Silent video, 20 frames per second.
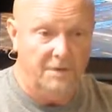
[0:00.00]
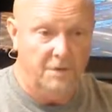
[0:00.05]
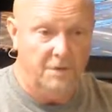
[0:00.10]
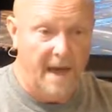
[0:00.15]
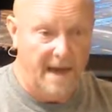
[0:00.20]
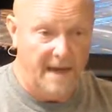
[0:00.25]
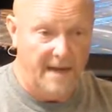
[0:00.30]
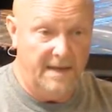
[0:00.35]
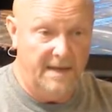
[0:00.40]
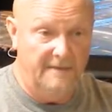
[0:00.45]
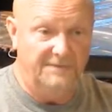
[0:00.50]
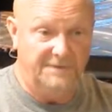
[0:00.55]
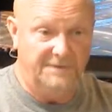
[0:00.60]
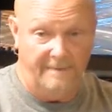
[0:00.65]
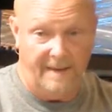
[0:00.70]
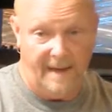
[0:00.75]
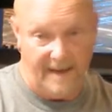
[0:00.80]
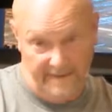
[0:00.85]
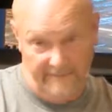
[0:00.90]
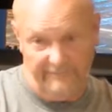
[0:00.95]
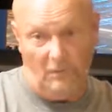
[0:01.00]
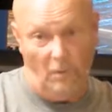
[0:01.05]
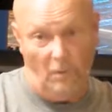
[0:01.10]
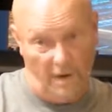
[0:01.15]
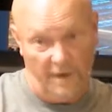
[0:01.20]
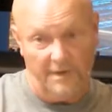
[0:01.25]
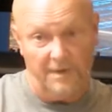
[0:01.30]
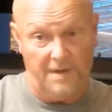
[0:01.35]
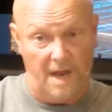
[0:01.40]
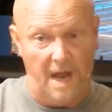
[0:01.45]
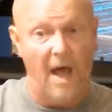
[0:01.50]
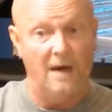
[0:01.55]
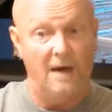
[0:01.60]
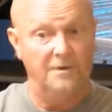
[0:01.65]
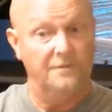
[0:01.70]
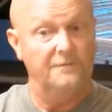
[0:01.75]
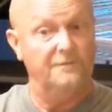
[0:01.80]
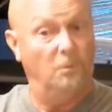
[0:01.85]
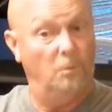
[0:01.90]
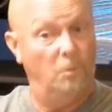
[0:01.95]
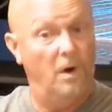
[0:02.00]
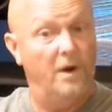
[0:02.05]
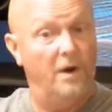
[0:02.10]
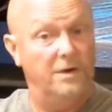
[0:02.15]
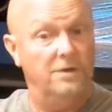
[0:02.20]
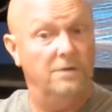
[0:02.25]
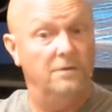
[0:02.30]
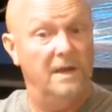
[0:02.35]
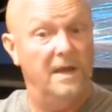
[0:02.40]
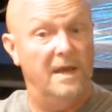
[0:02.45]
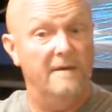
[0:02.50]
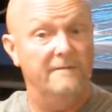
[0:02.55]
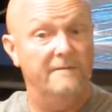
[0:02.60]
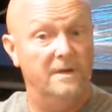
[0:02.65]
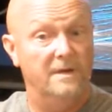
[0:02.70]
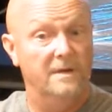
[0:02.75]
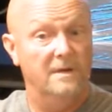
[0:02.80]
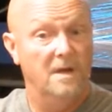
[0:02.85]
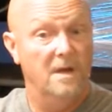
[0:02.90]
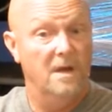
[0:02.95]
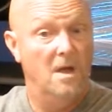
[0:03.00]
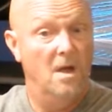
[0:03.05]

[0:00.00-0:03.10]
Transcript: you got to give somebody $400 for where you living.